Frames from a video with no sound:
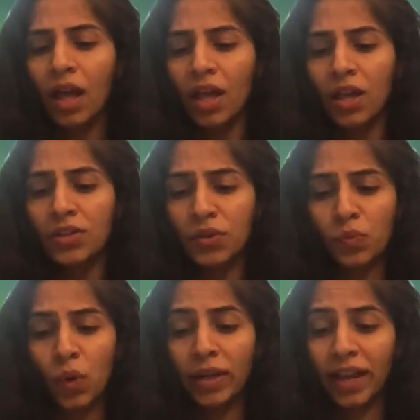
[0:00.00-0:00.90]
"So
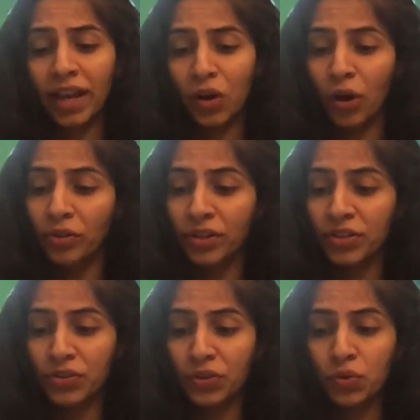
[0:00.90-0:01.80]
what can all this
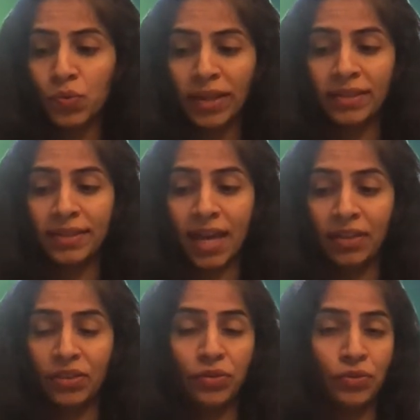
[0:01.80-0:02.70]
do when death
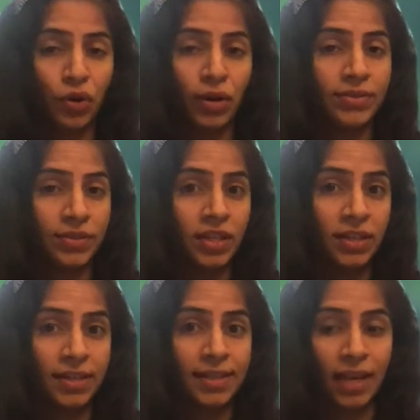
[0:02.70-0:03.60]
draws near?"
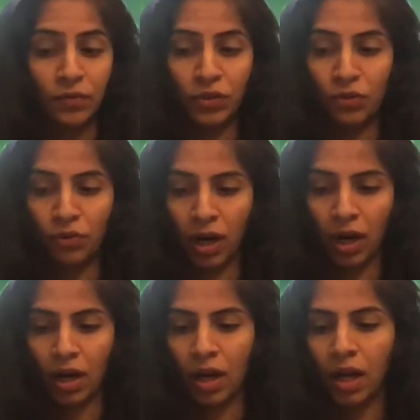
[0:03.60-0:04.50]
said Vidura.
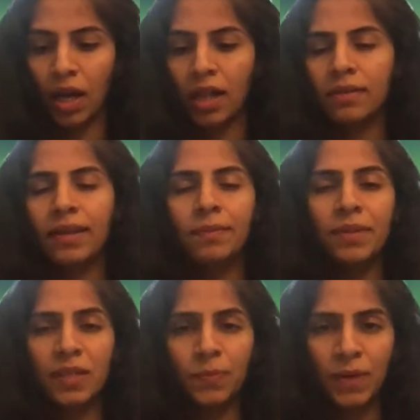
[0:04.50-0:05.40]
"Let me
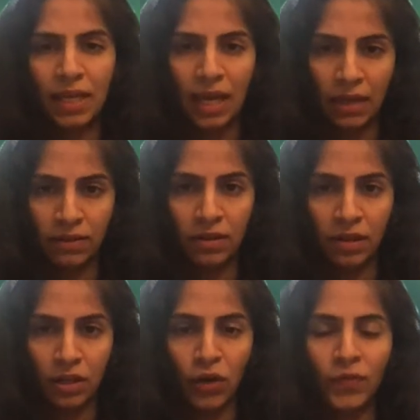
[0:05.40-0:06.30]
speak candidly
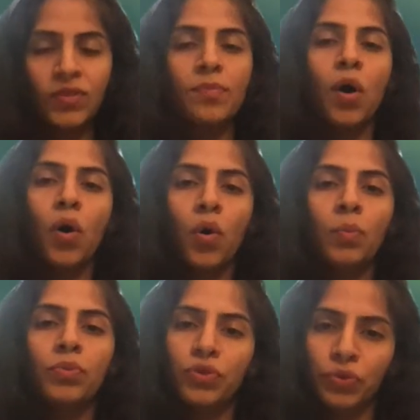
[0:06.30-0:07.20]
of some home
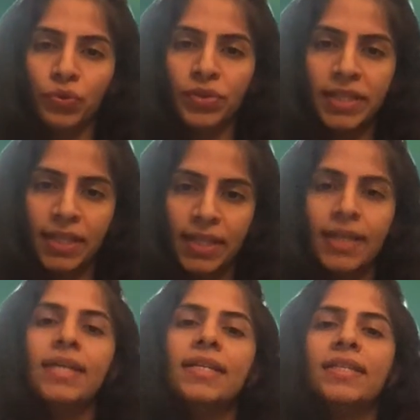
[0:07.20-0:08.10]
truths,"
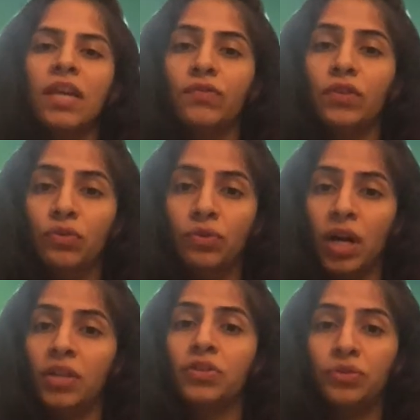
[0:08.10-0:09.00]
said Vidura
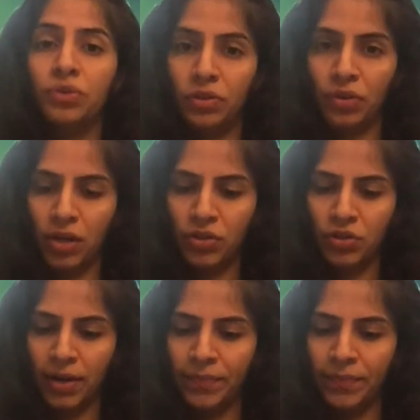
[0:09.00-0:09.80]
to Dhritarashtra.